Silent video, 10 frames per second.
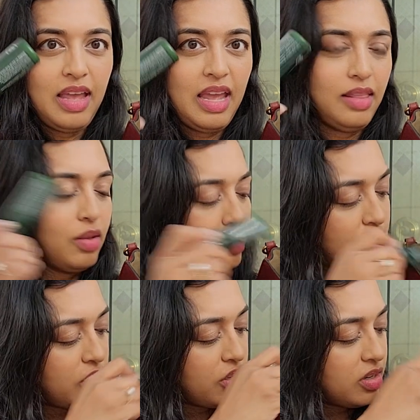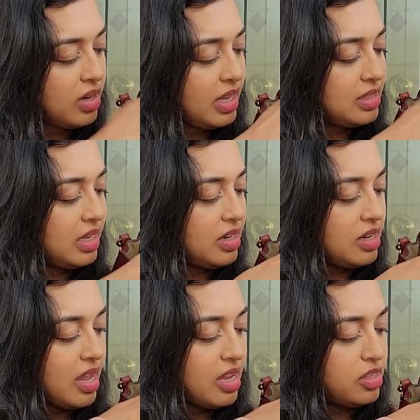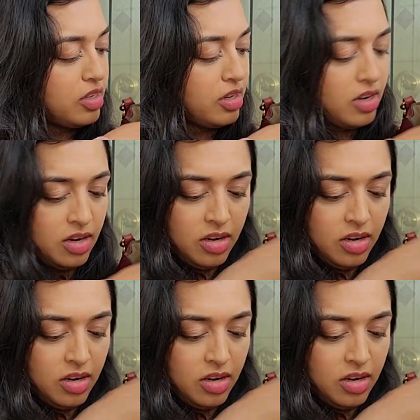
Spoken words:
hand lotion or hand sanitizer,